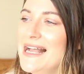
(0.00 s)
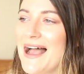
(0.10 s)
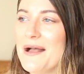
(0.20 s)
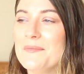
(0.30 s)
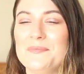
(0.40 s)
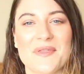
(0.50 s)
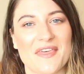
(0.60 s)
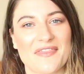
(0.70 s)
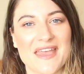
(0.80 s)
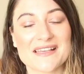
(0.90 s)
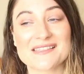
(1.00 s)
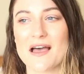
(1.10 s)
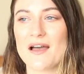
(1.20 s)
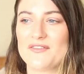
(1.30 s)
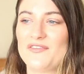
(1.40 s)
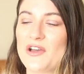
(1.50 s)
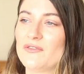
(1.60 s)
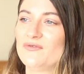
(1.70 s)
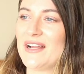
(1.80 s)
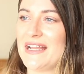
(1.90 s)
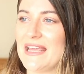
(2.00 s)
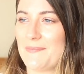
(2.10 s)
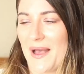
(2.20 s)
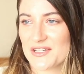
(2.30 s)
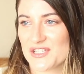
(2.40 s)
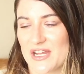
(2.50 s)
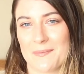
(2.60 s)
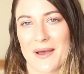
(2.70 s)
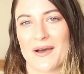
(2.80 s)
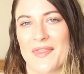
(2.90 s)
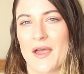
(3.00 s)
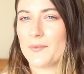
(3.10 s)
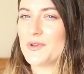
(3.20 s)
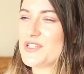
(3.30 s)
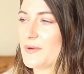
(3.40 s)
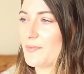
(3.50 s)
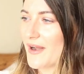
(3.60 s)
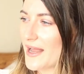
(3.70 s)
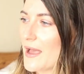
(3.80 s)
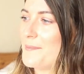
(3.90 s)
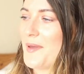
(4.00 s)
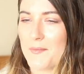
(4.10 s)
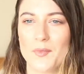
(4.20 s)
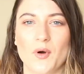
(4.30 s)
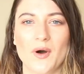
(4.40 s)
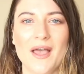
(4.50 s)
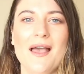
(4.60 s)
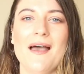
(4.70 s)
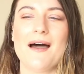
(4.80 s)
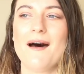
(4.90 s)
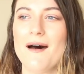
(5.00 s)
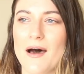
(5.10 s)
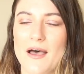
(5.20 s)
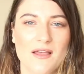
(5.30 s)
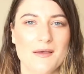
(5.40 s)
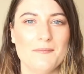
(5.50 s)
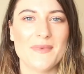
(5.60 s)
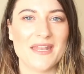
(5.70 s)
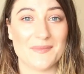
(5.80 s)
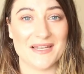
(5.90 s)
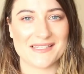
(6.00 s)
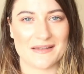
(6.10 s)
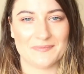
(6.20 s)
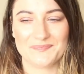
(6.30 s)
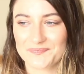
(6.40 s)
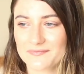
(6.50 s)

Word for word: But the things that I feel really passionate about and that I want to bring a bit more are minimalism.